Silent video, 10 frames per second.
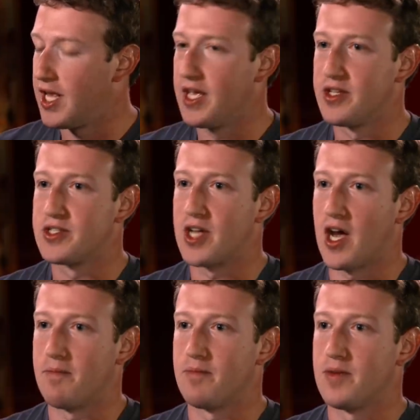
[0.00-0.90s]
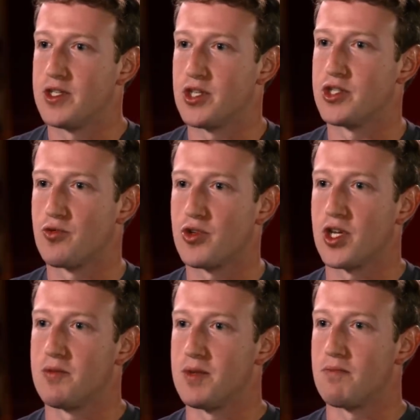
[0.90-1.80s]
is, um, is, is really
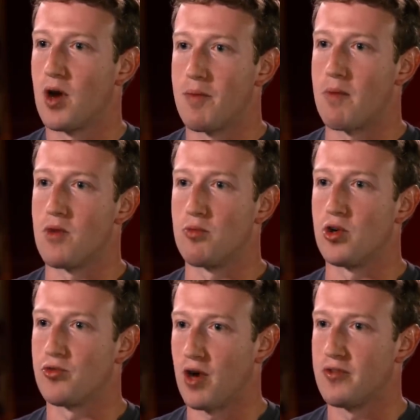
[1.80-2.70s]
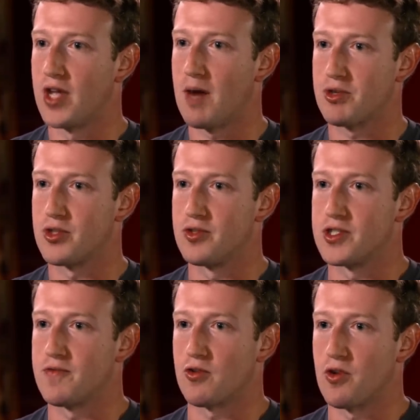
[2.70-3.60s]
going to be about mobile, right, and the
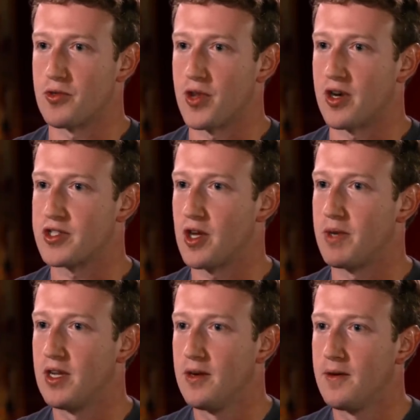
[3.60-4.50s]
opportunities for growth there. So, have I mean, you